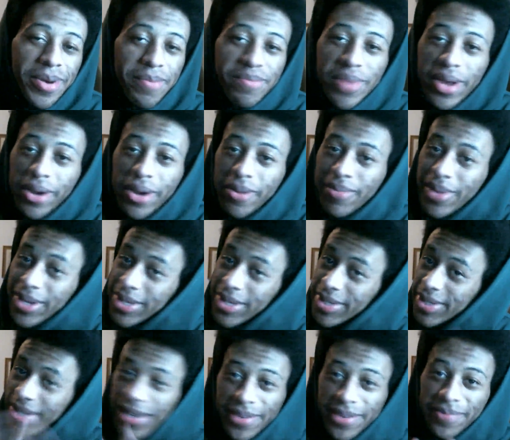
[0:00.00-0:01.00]
I'm back with my
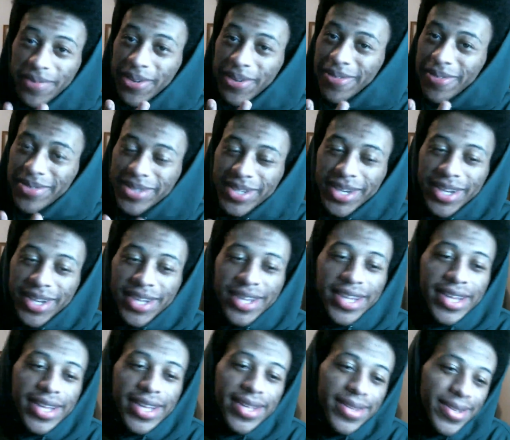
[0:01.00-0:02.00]
second video for today.
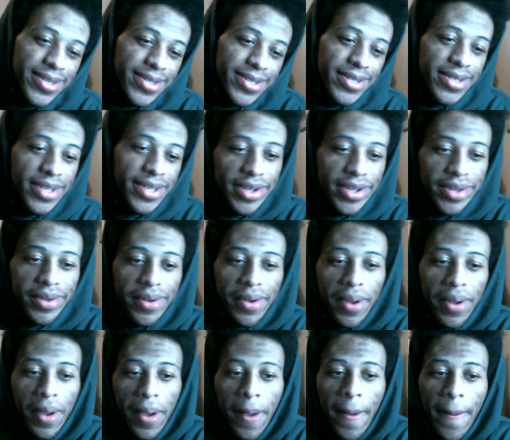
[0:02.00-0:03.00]
This is Heat,
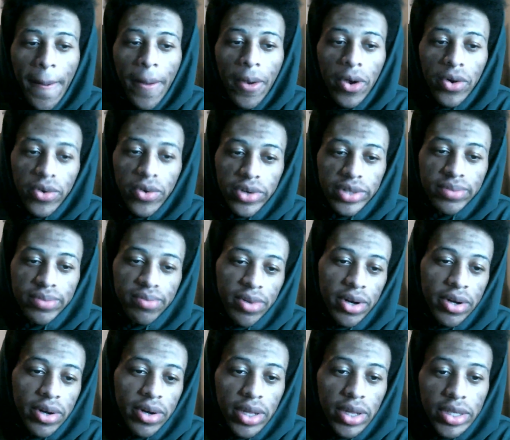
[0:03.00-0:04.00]
Chris
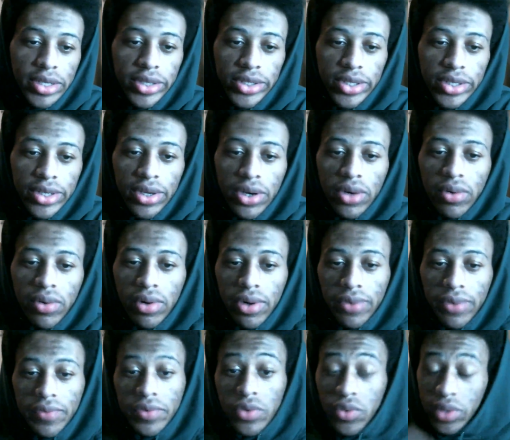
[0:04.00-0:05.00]
Brown, Aliya Janell,
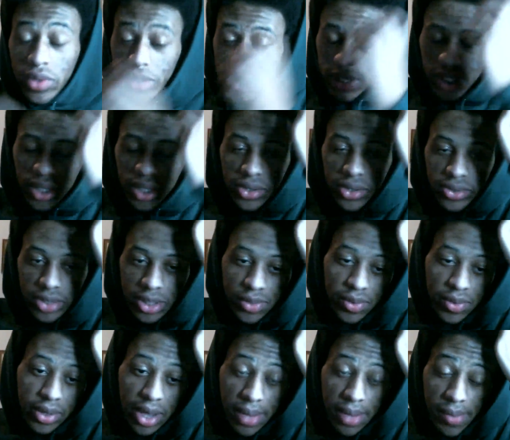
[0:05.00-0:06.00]
Corey, Few Queens and Lettos. This
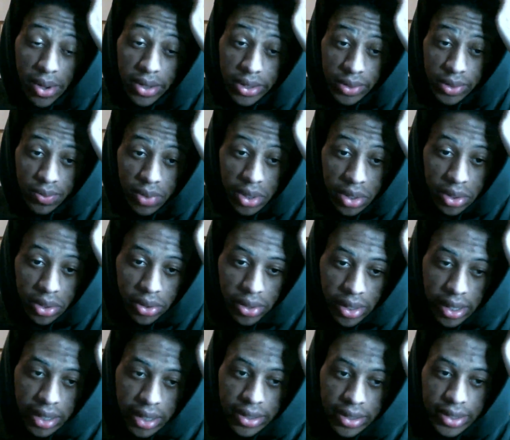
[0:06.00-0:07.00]
one came out as well
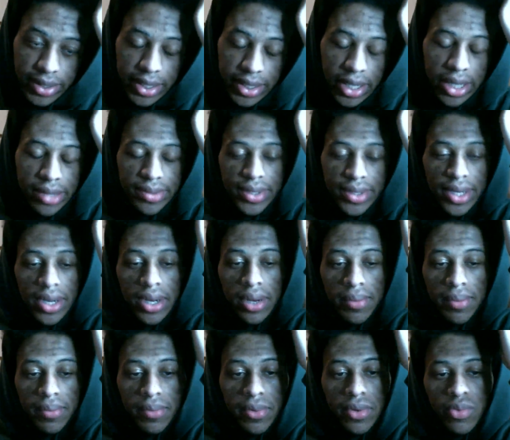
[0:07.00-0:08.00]
the same
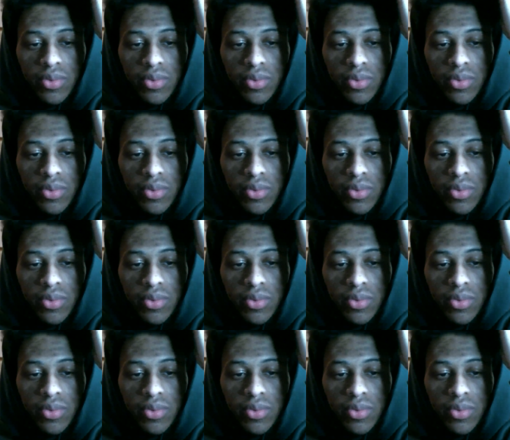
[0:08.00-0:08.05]
time.